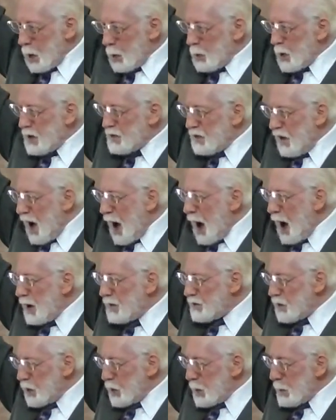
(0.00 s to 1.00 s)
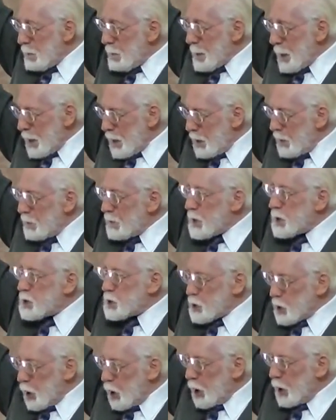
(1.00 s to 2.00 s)
revival in the
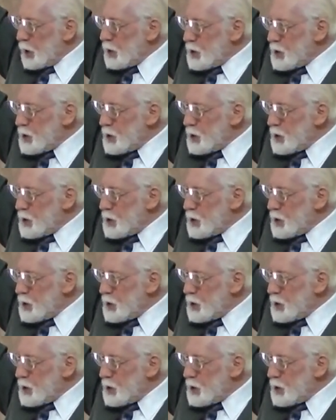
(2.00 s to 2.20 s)
church.